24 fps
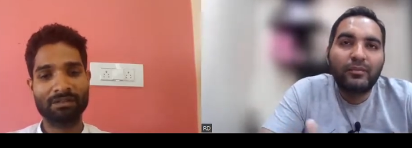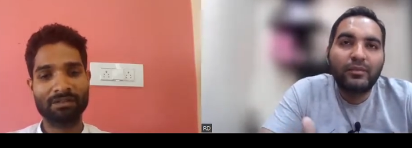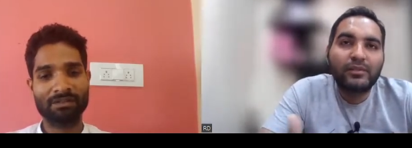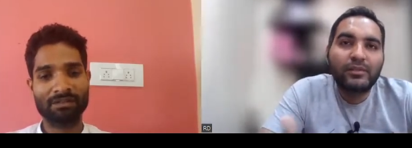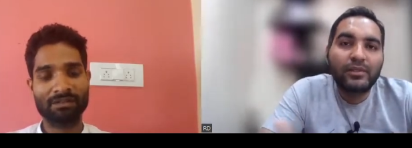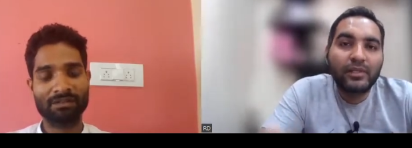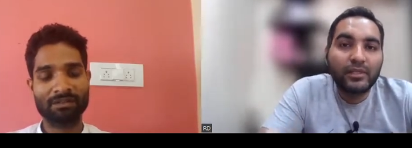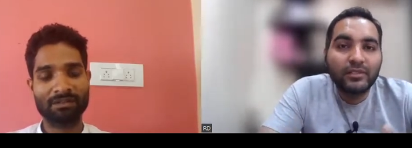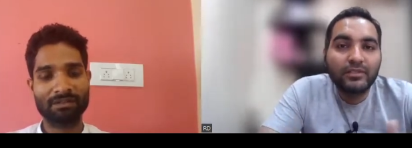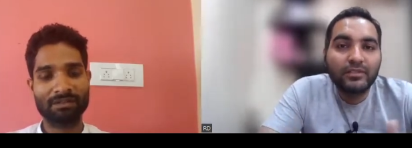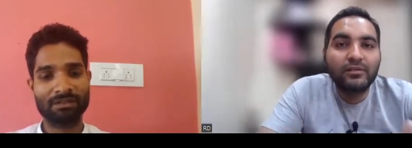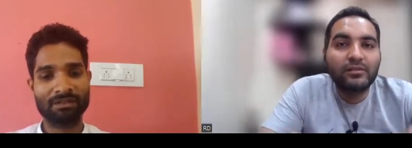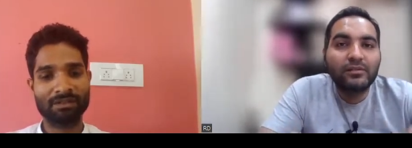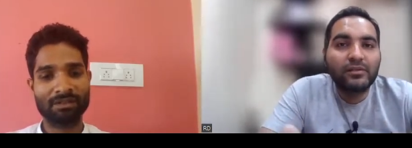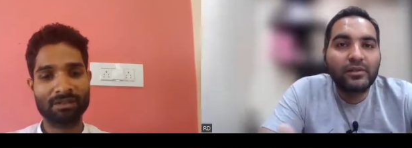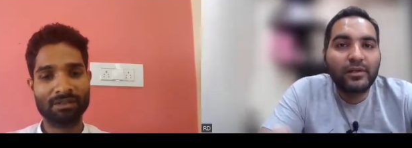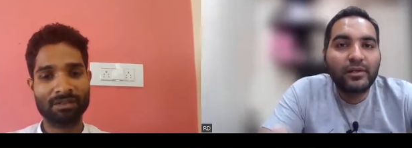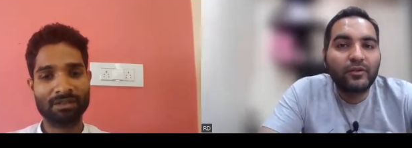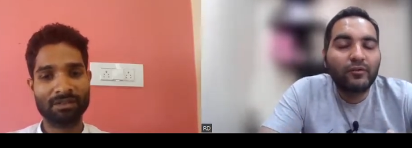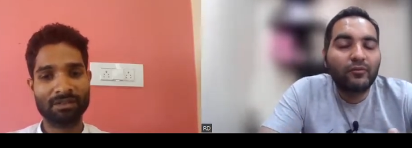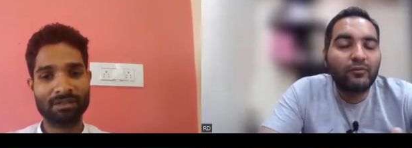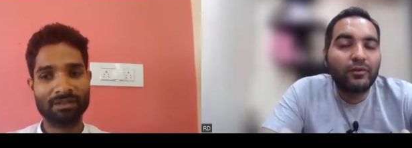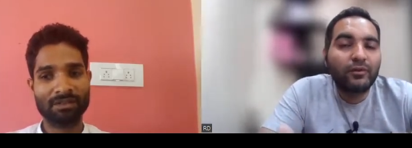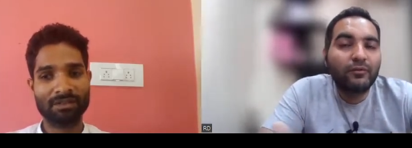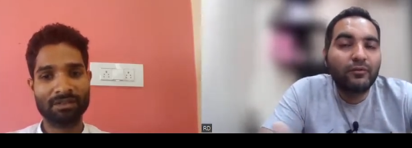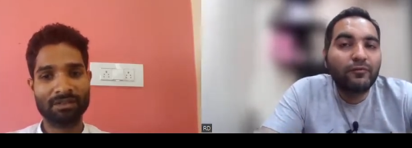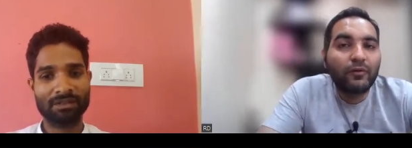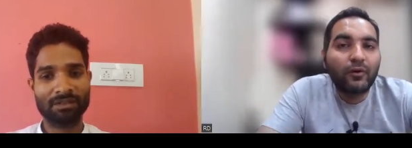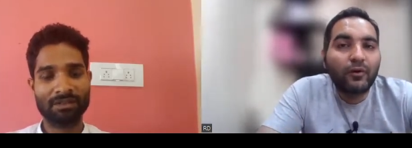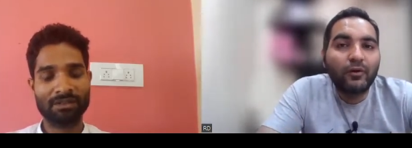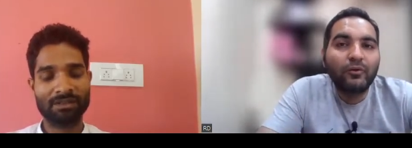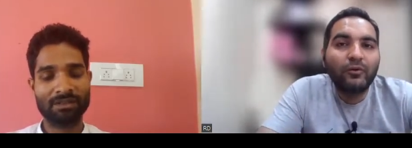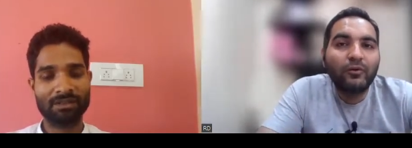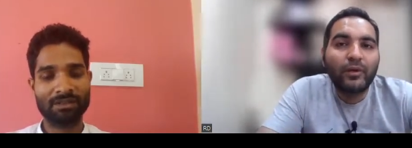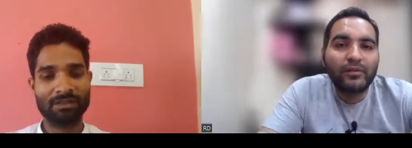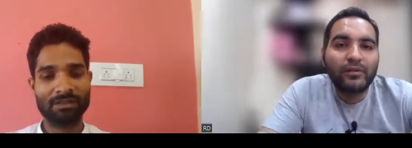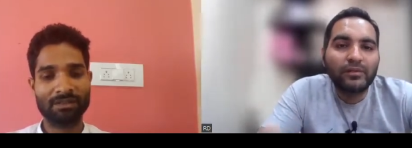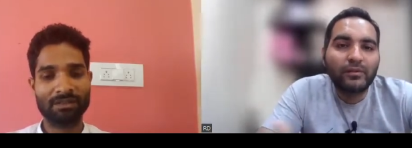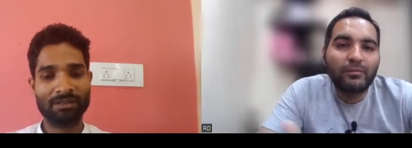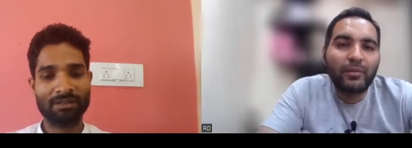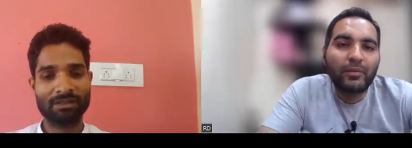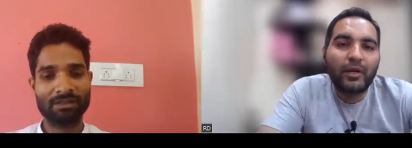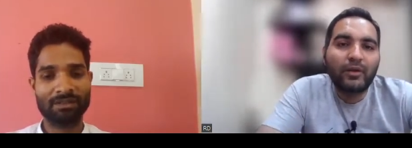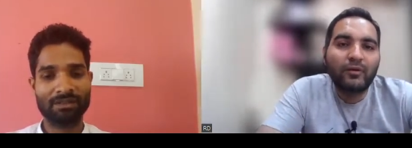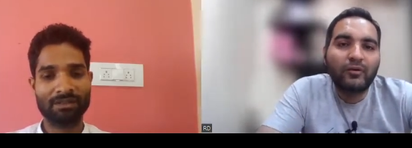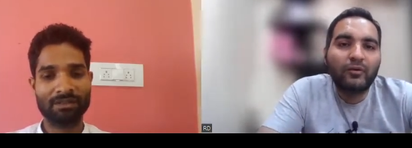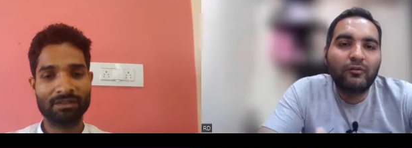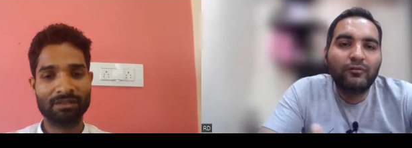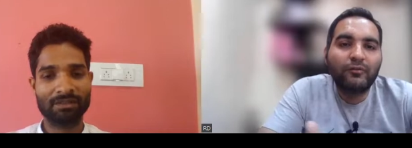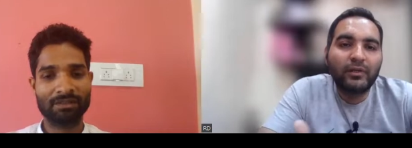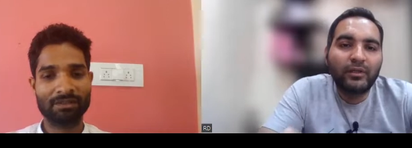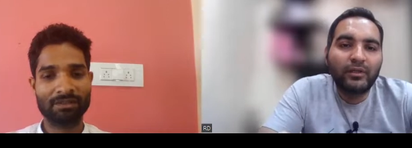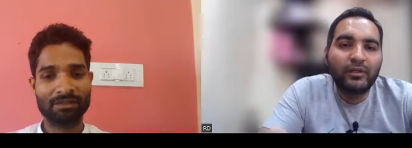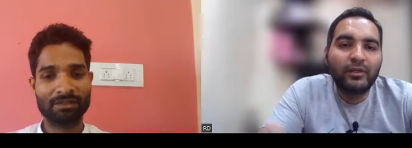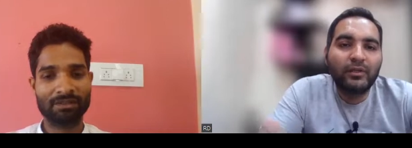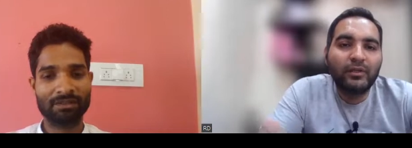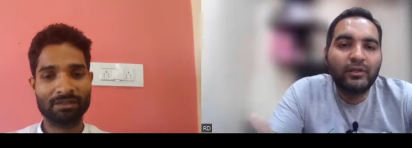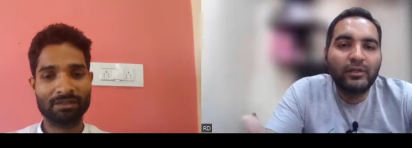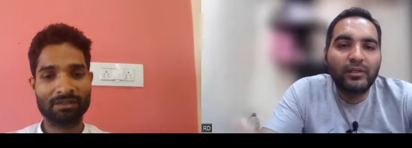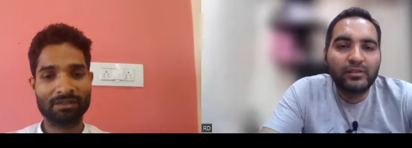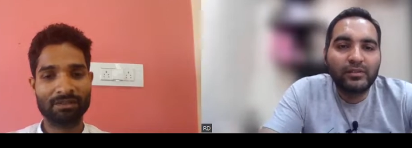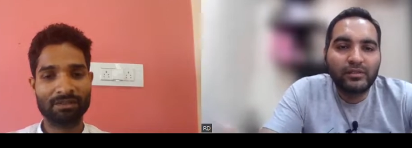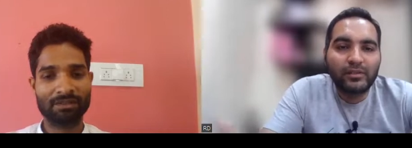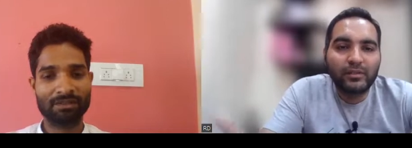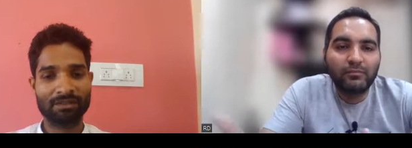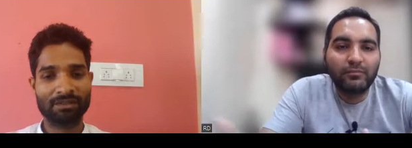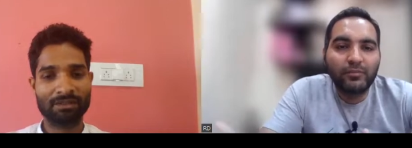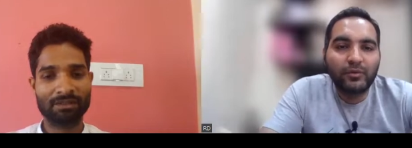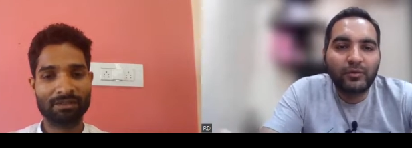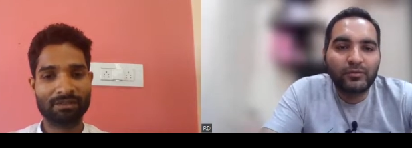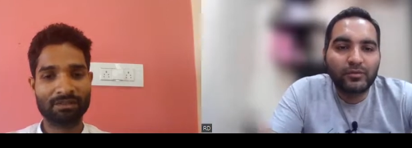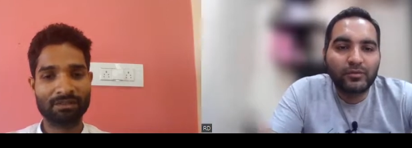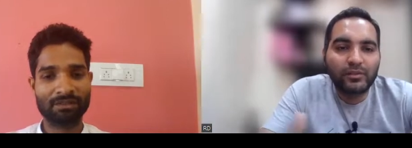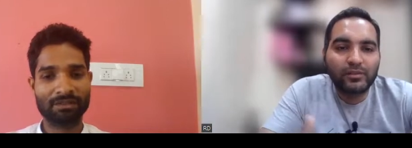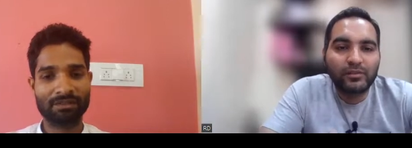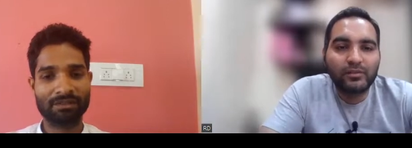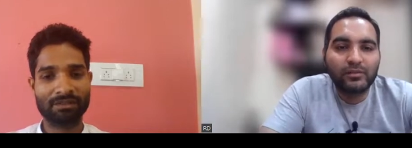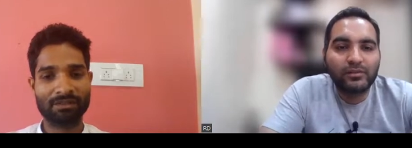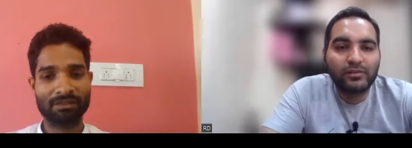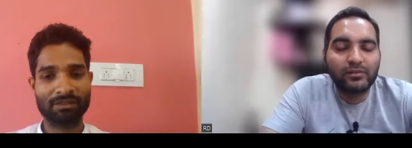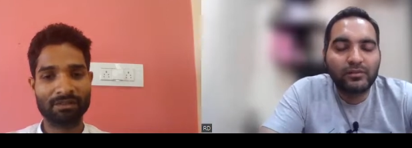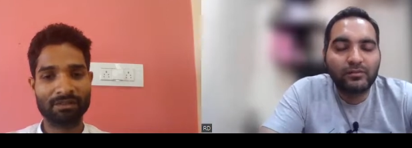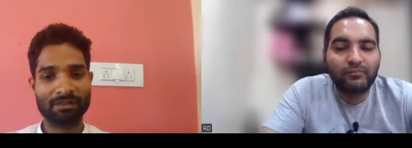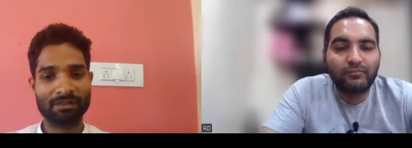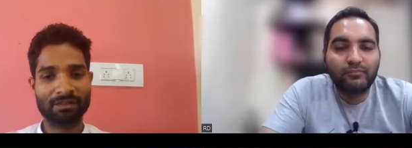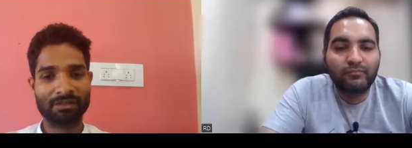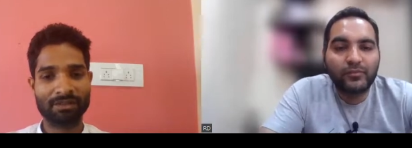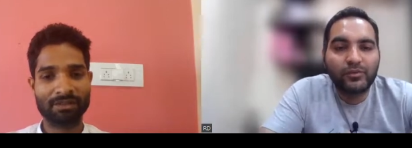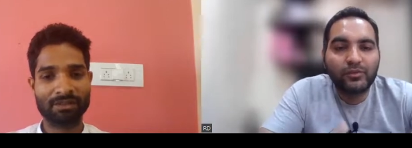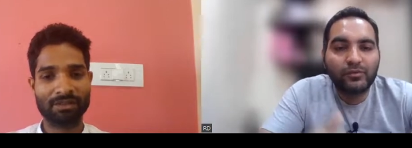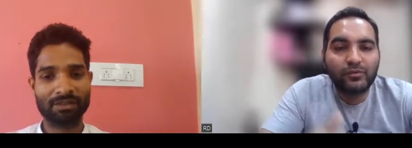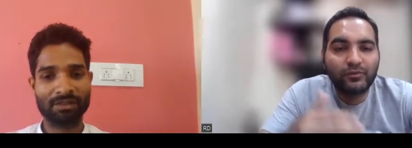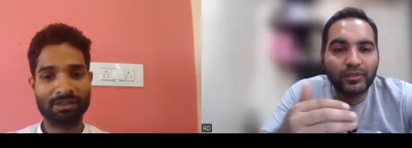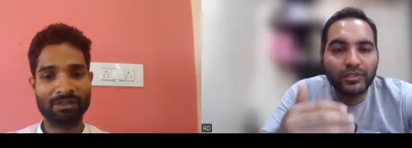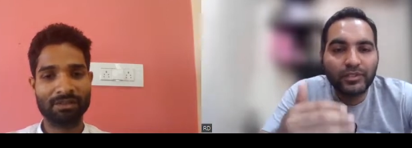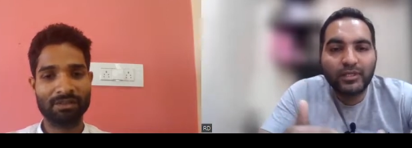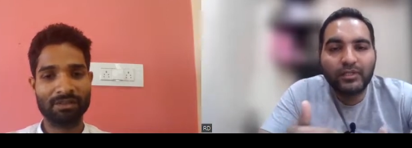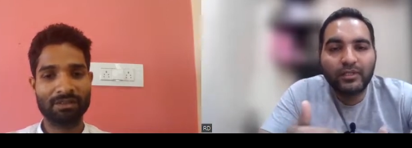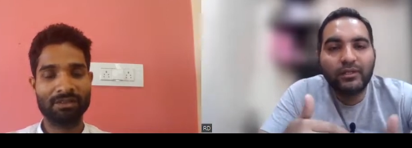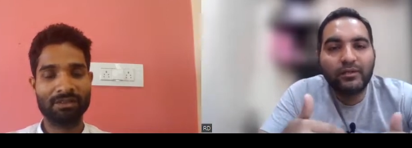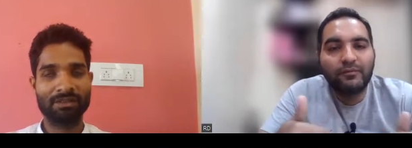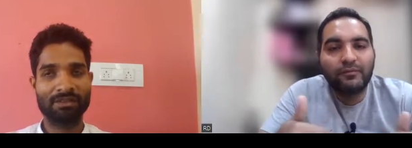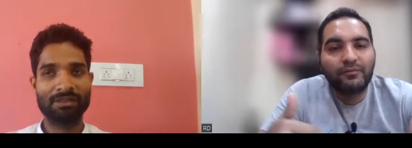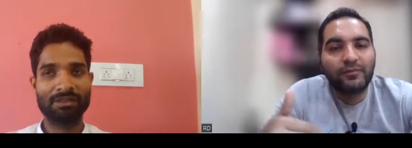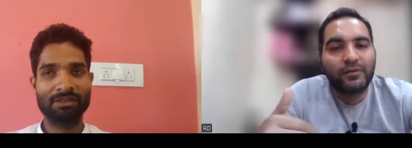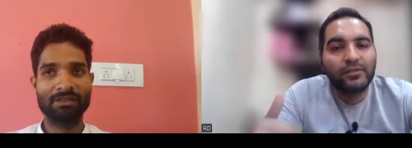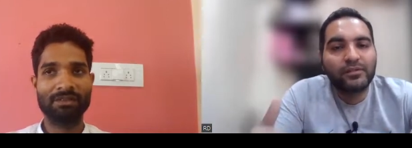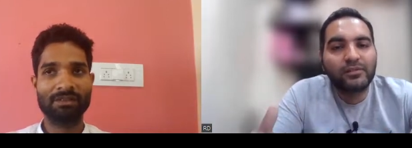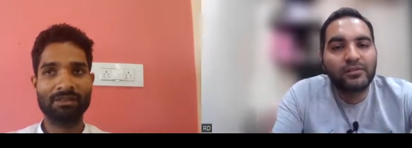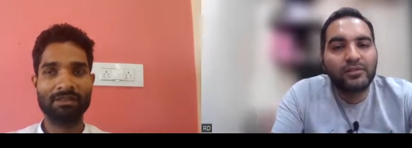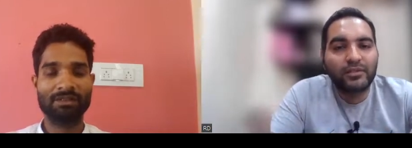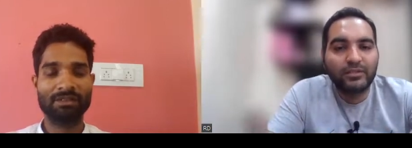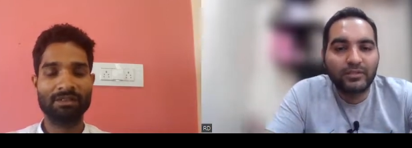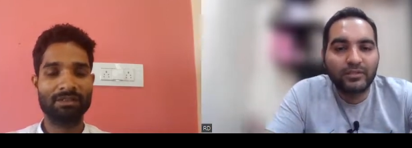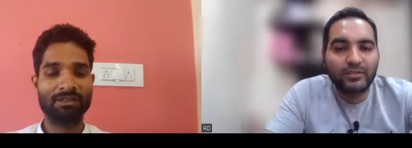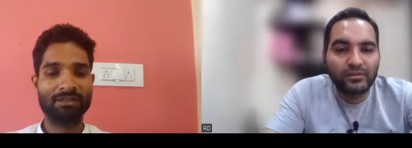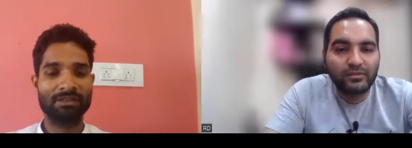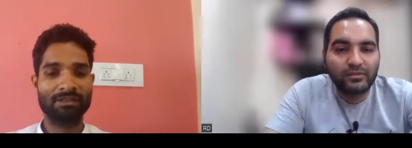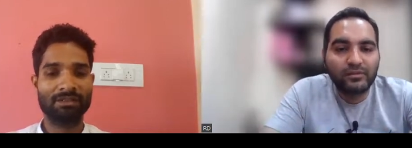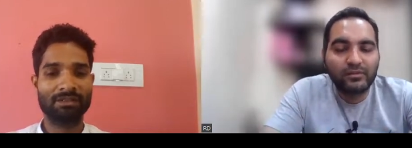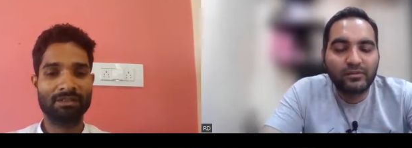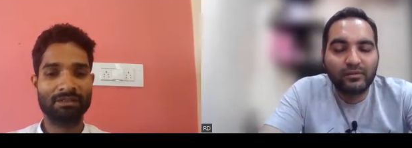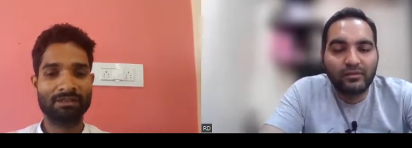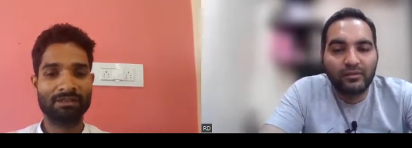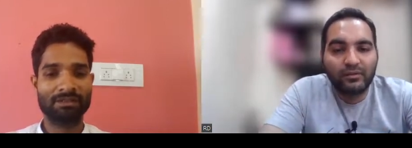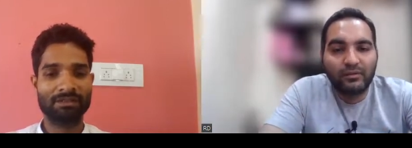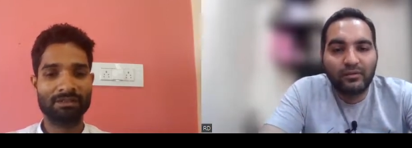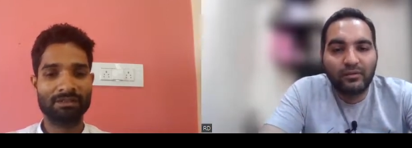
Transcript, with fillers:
Speaker 1: stages that you will follow as a part of ETL testing processes? So, which are the different stages?